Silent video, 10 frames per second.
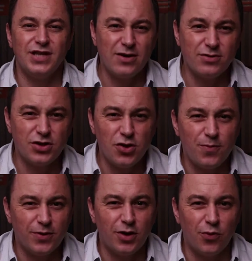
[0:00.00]
Sounds
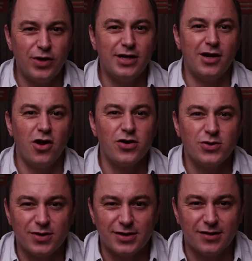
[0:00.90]
stupid that we can lie
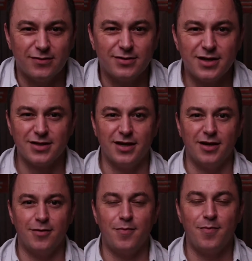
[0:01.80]
to ourselves, doesn't
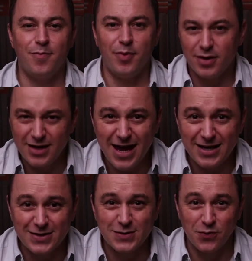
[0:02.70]
it? But
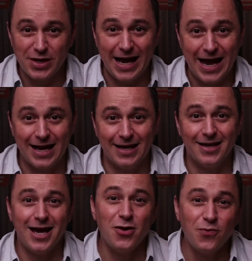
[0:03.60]
yes, we
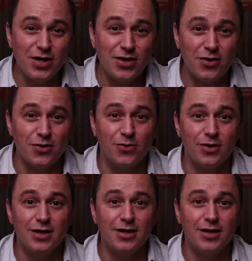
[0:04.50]
can, and we do.